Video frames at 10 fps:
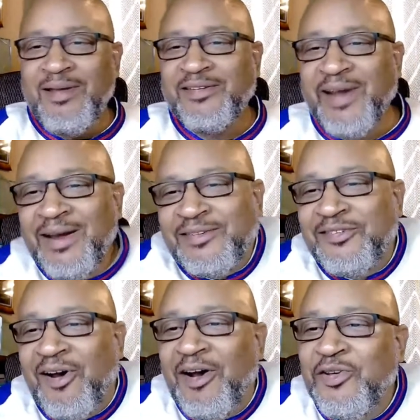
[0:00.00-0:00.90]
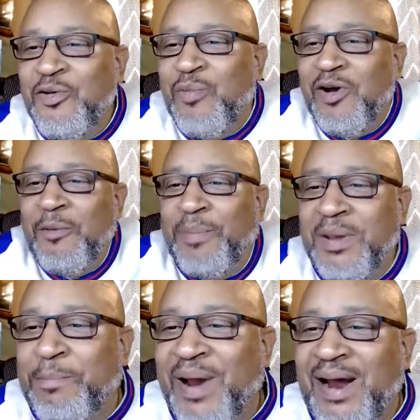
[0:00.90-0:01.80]
Chances are you will
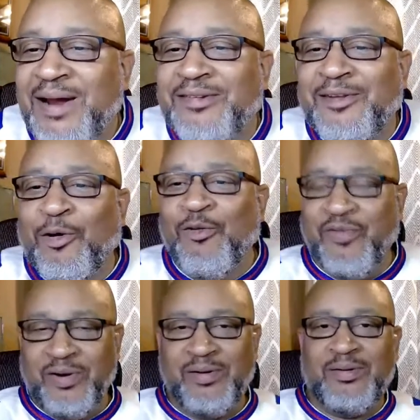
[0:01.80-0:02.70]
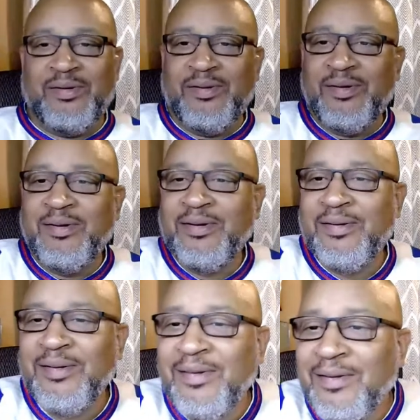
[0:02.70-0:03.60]
be passed over,
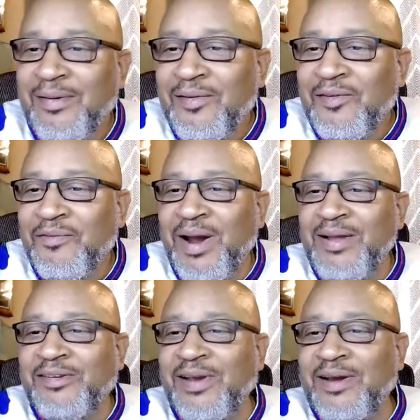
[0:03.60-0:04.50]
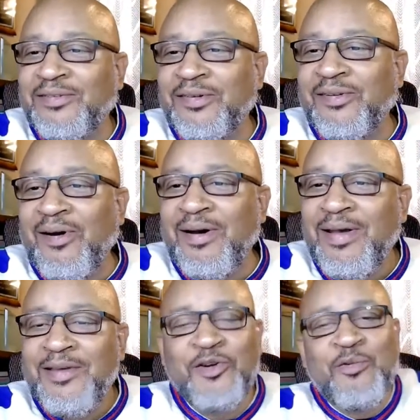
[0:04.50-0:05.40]
right? Chances
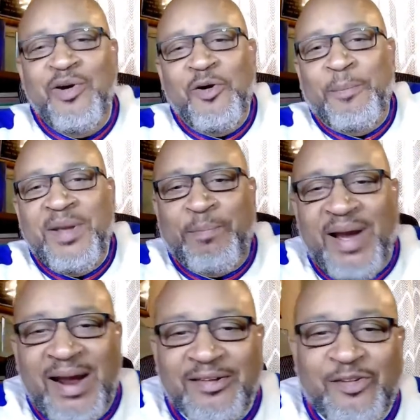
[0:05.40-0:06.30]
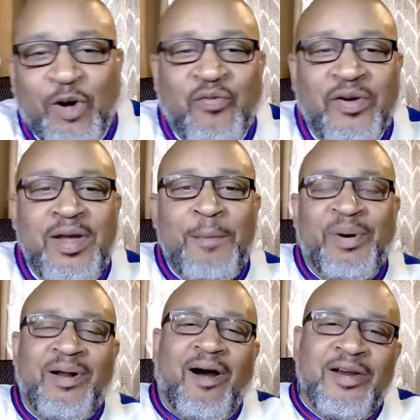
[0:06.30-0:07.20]
are you will be passed over,
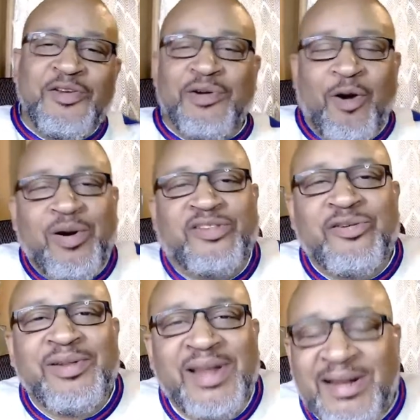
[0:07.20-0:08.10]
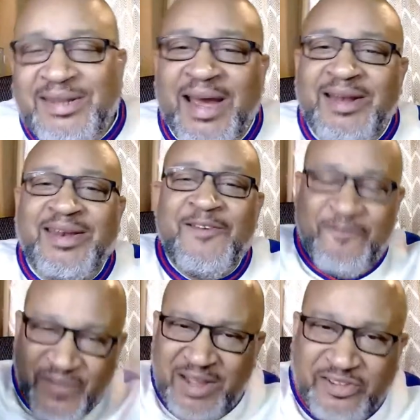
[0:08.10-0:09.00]
but are you going to let that
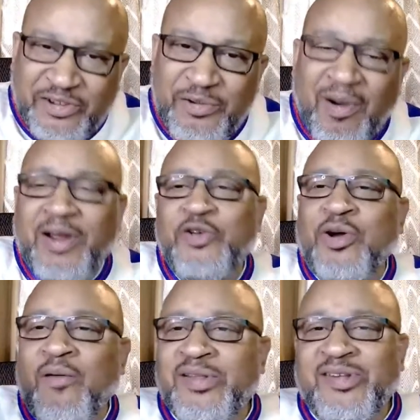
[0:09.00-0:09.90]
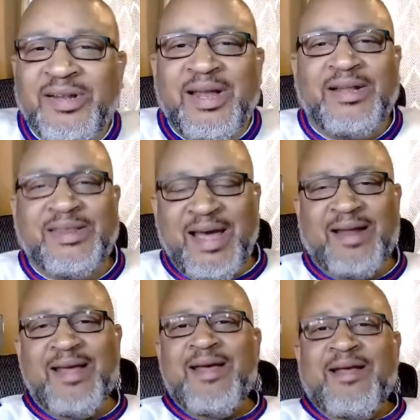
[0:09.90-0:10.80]
defeat you? Are you going to let
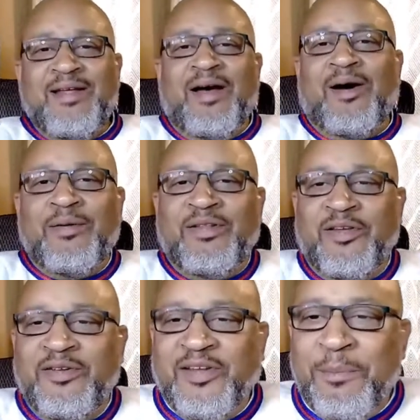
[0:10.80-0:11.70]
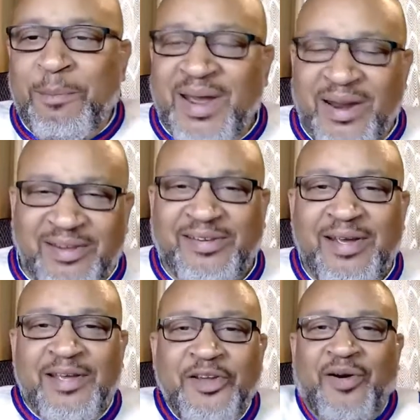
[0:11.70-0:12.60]
that diminish
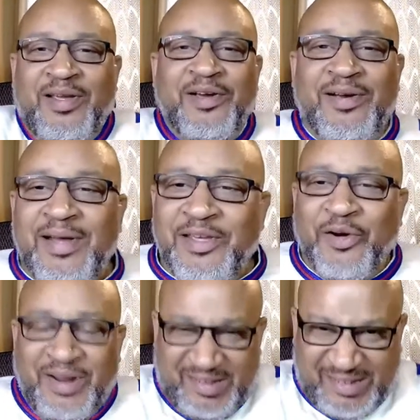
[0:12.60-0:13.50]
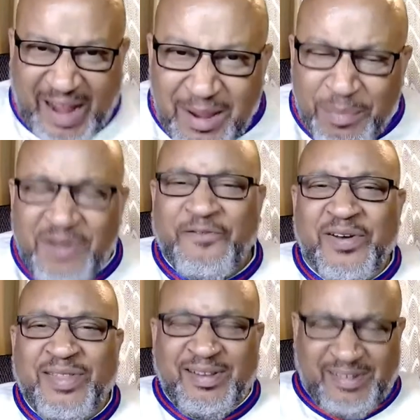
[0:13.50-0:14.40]
your excitement
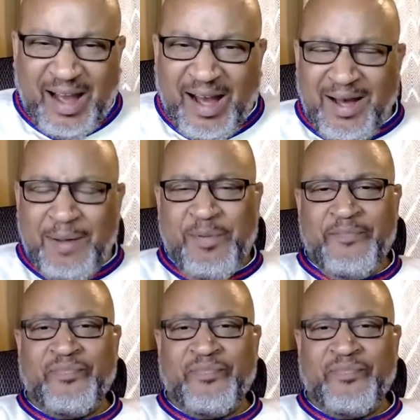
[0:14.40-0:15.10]
for the job?